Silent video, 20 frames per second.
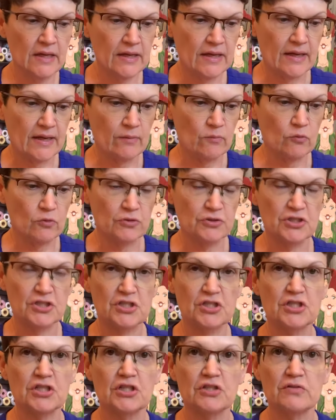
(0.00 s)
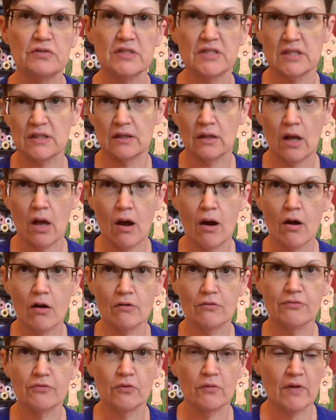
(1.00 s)
and we'll just use it long
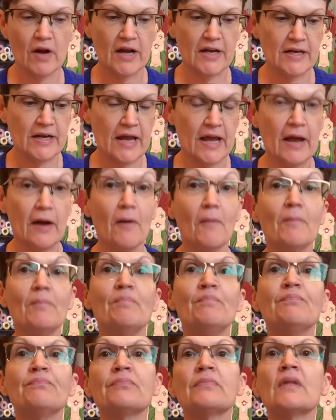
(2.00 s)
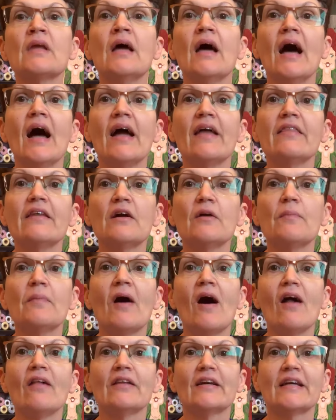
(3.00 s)
for right now. Hey there,
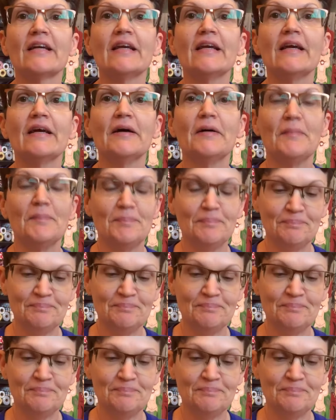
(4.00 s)
Paula Kemp.